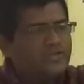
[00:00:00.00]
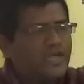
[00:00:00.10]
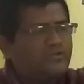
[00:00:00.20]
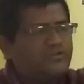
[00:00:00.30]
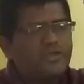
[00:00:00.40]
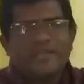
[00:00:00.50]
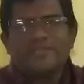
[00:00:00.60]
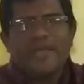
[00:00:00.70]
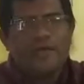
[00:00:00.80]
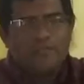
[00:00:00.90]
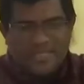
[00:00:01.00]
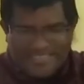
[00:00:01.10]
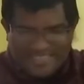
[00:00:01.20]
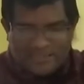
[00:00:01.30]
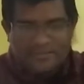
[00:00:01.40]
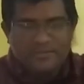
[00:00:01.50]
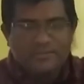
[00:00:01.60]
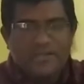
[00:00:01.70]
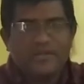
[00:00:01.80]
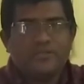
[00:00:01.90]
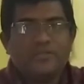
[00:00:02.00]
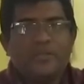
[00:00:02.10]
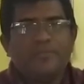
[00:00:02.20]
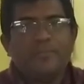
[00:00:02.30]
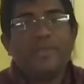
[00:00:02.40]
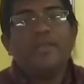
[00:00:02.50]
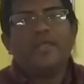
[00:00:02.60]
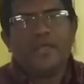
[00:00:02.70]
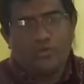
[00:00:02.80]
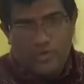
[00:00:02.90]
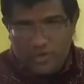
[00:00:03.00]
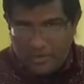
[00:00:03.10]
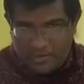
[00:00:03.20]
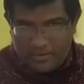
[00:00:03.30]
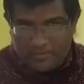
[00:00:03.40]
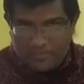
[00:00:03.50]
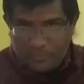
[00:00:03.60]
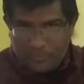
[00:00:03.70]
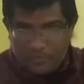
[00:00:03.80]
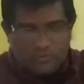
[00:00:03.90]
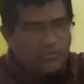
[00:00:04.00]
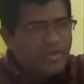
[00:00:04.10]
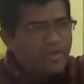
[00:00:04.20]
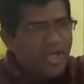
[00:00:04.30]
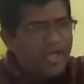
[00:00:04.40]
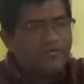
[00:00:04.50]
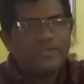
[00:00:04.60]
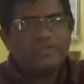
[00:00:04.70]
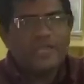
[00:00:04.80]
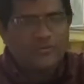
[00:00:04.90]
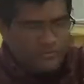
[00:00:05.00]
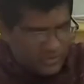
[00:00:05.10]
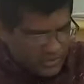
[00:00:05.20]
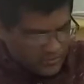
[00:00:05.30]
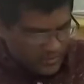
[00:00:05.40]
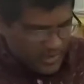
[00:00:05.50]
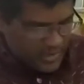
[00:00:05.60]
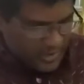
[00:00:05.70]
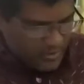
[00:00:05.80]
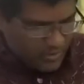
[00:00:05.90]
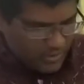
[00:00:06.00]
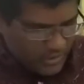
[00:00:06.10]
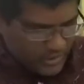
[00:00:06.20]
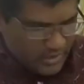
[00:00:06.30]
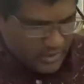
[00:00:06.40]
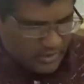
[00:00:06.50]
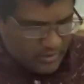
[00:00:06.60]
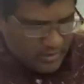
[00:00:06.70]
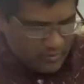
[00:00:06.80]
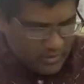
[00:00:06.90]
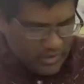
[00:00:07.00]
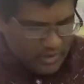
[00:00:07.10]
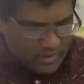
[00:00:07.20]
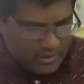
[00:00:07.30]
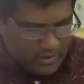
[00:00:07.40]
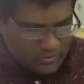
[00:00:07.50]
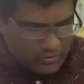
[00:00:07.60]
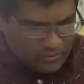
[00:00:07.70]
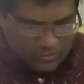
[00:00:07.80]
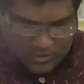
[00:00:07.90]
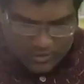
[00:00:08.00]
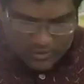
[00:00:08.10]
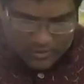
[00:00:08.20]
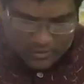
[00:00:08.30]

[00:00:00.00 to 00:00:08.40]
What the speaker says: solution as I have mentioned, that is the pale yellowing color. So when iodine solution is pale yellowing color, okay, it's look the,